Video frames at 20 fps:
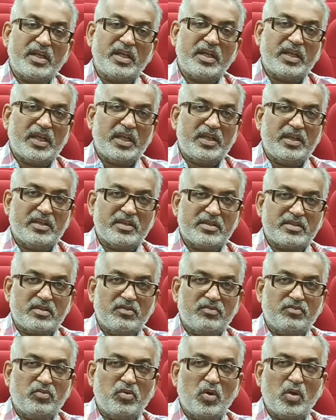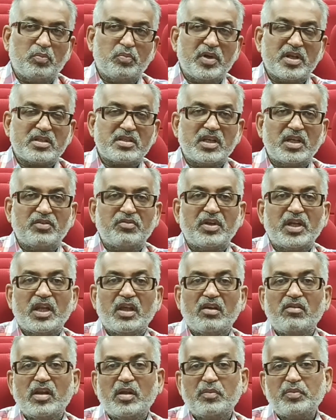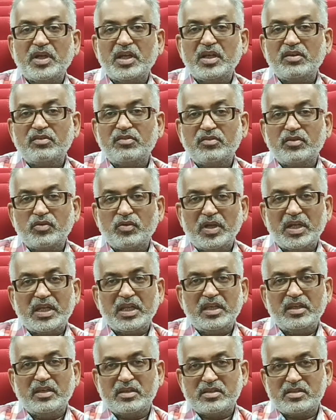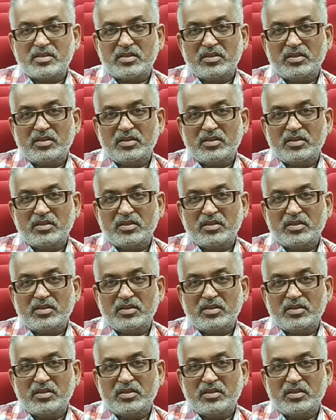in 10 years 4% will develop in 20 years